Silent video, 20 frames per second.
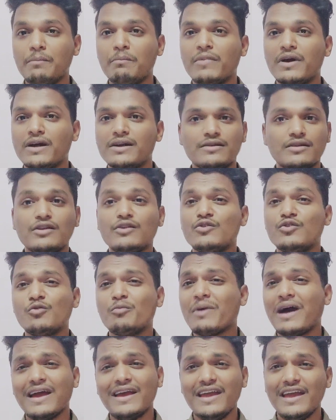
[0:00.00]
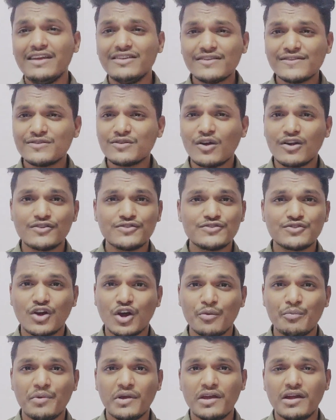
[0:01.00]
but you know, my age is not
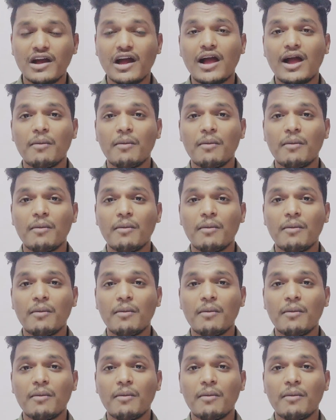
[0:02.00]
stopping.